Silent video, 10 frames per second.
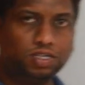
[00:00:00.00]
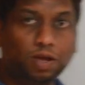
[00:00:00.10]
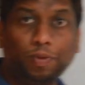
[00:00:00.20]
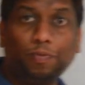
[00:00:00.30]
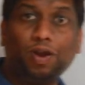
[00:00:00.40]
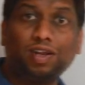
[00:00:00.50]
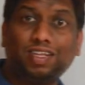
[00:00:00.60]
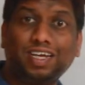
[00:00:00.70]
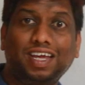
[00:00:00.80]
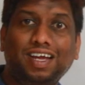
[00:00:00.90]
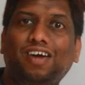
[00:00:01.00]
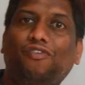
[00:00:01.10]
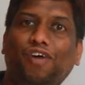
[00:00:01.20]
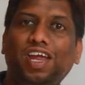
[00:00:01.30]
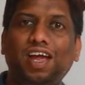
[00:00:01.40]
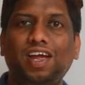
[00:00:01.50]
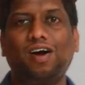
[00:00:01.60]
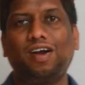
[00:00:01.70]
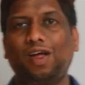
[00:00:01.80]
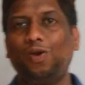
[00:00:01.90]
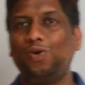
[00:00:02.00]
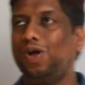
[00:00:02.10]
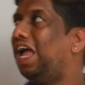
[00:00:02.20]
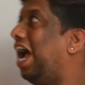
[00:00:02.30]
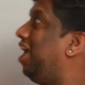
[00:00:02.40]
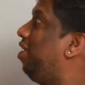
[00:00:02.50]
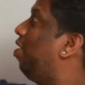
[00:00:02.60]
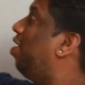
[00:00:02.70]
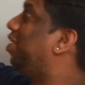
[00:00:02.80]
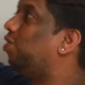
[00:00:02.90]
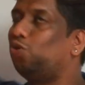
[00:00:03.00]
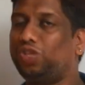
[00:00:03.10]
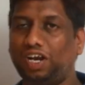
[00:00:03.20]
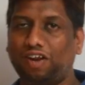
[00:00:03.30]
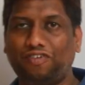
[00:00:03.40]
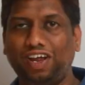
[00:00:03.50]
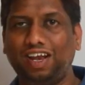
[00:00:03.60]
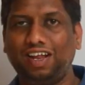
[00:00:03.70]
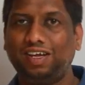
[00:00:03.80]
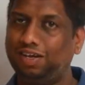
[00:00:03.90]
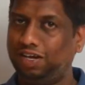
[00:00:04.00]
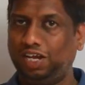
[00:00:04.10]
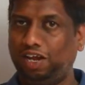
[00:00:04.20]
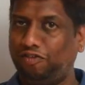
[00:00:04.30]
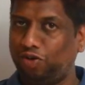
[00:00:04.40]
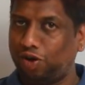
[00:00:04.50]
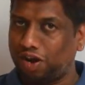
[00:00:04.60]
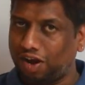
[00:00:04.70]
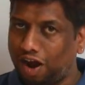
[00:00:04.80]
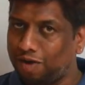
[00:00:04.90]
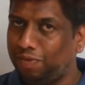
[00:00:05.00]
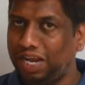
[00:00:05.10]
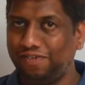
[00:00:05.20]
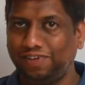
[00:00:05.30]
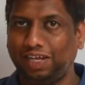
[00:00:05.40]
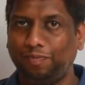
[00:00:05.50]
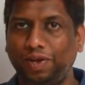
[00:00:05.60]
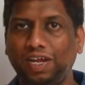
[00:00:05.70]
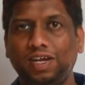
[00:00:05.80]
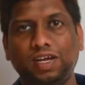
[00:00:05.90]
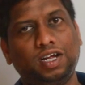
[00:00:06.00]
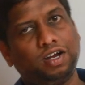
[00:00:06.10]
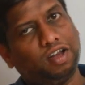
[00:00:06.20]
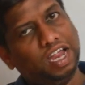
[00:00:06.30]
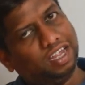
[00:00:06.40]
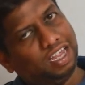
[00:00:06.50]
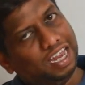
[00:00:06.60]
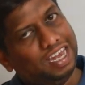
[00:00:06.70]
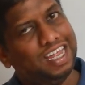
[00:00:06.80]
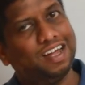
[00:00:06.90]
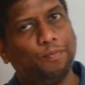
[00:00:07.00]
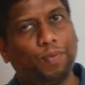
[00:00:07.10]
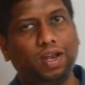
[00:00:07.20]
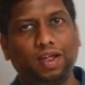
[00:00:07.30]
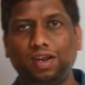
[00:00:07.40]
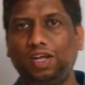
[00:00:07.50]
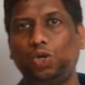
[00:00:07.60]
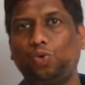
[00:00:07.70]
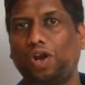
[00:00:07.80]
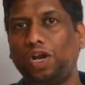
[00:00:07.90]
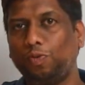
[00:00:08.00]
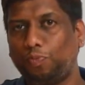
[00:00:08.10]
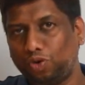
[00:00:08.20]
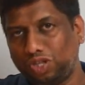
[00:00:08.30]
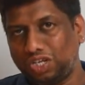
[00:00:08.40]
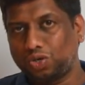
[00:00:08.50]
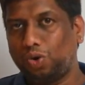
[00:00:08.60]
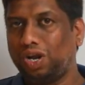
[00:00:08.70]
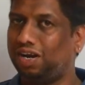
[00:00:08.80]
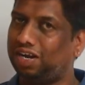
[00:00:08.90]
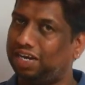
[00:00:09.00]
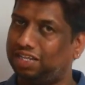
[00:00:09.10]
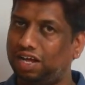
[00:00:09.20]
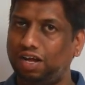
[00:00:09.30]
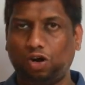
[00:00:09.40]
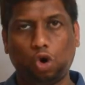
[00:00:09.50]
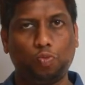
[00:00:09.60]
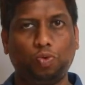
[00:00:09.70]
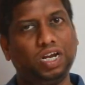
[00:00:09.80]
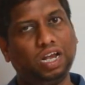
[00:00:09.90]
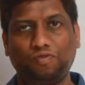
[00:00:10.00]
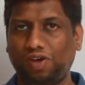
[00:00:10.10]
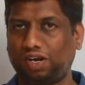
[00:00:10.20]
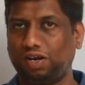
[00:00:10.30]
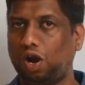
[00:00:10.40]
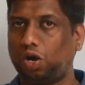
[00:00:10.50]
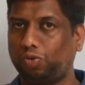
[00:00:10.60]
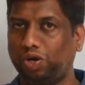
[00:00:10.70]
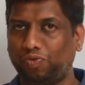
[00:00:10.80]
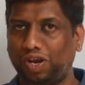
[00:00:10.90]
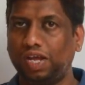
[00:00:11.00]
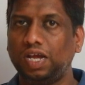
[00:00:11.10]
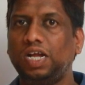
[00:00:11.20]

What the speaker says: Some people are thinking, why I got hello? I did not include the header file. If you are not believing in me, take any compiler, you try to put this code and get the output, it will work. Not required to worry.